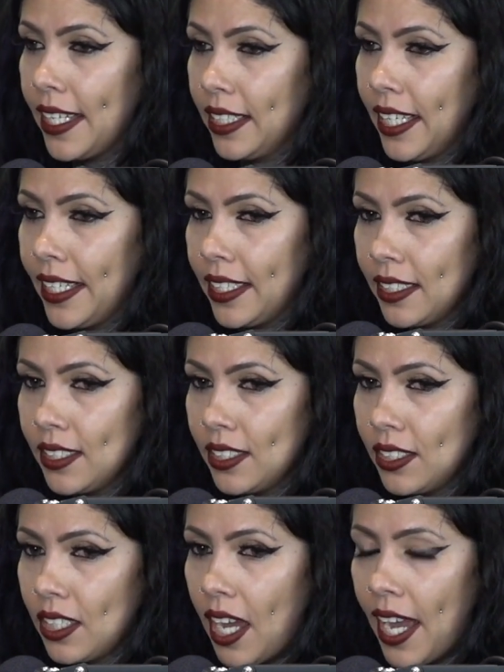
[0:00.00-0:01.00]
And, like,
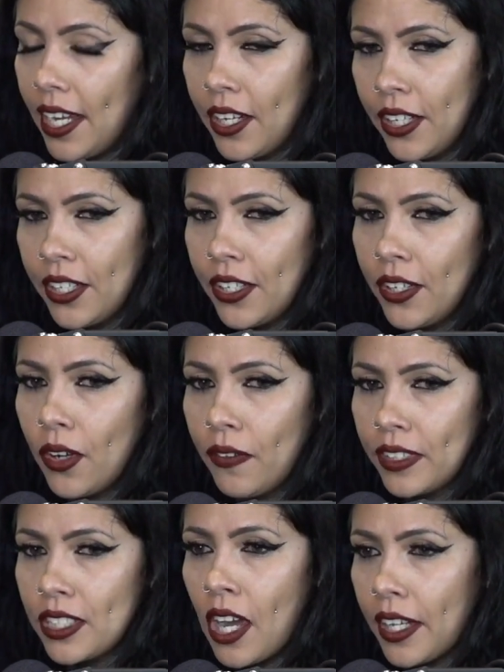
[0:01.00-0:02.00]
I heard her
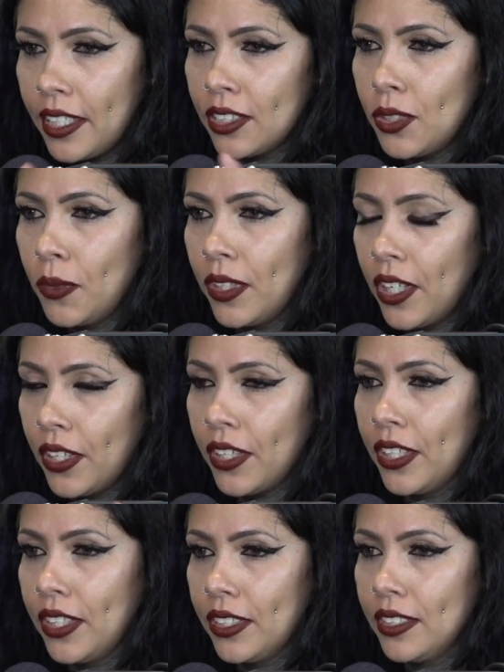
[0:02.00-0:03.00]
over talking to
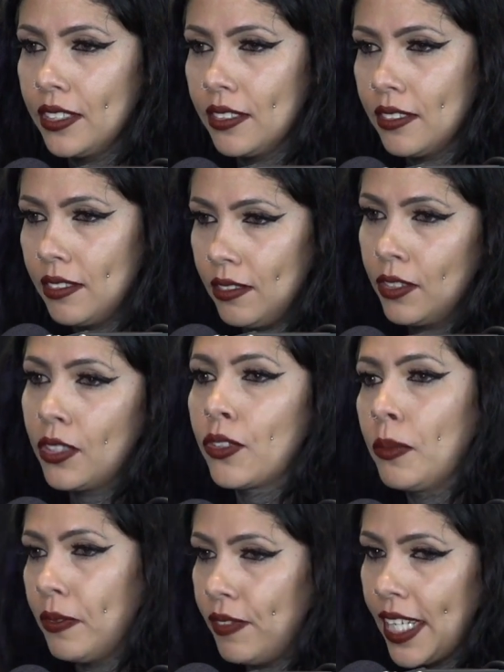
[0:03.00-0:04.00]
another
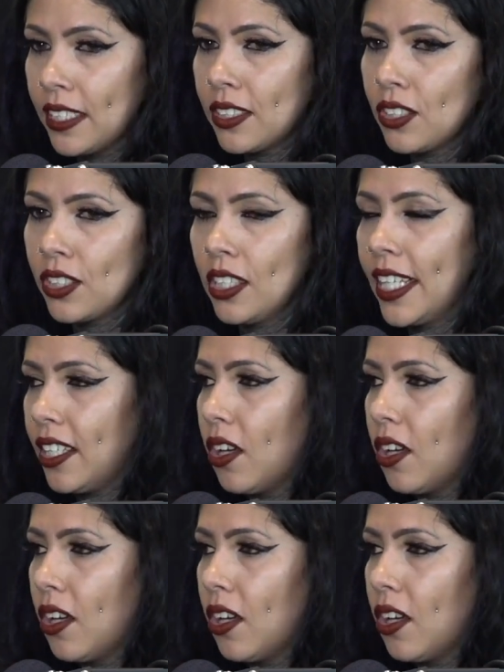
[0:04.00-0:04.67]
group of dancers. Mm-hmm. And, like,